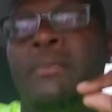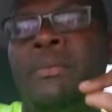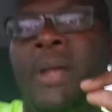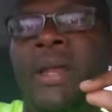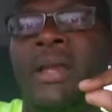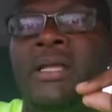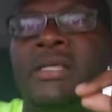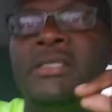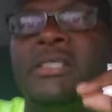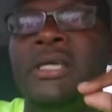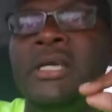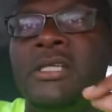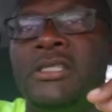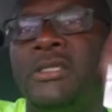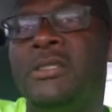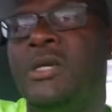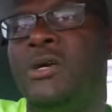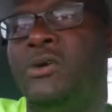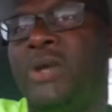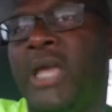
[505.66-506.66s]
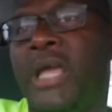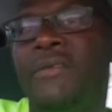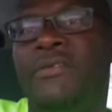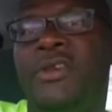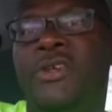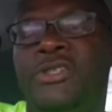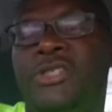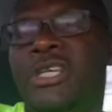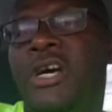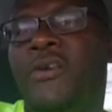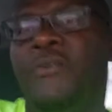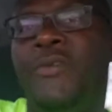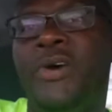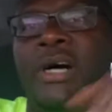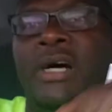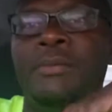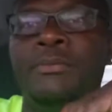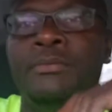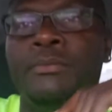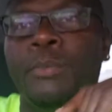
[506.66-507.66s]
business. So you'll give yourself
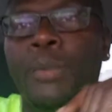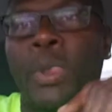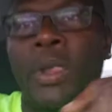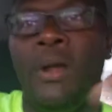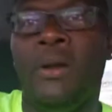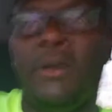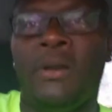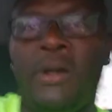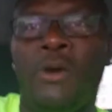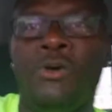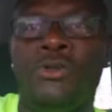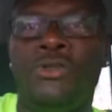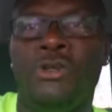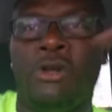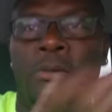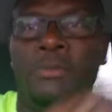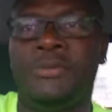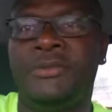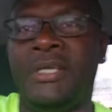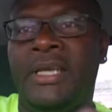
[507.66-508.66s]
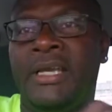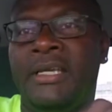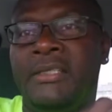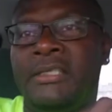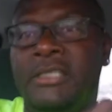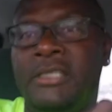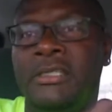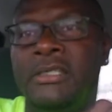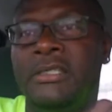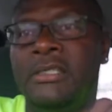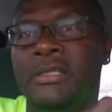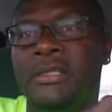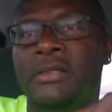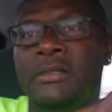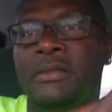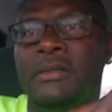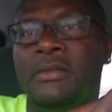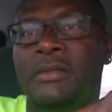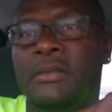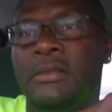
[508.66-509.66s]
up under those circumstances.
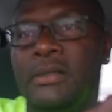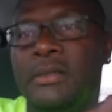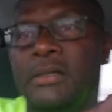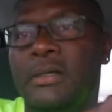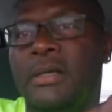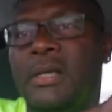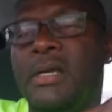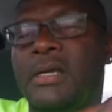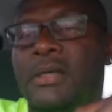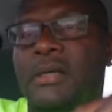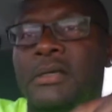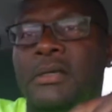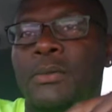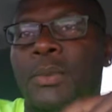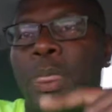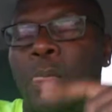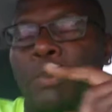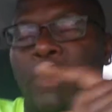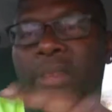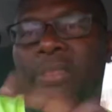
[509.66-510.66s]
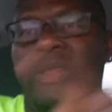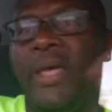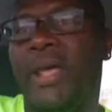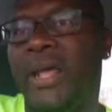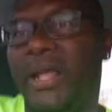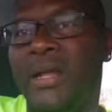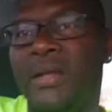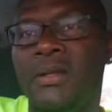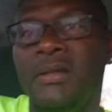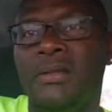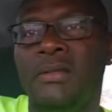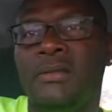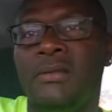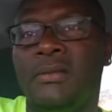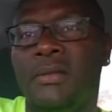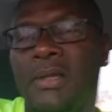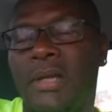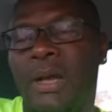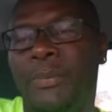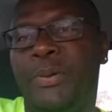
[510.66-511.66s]
But then
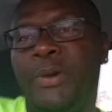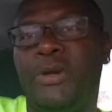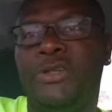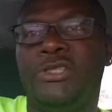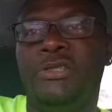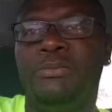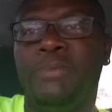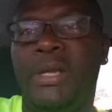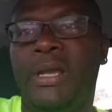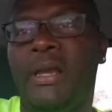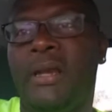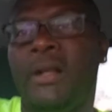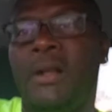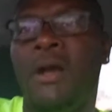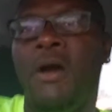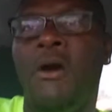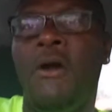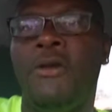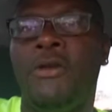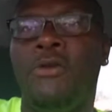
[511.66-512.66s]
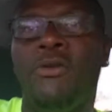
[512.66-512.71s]
a person be in the guard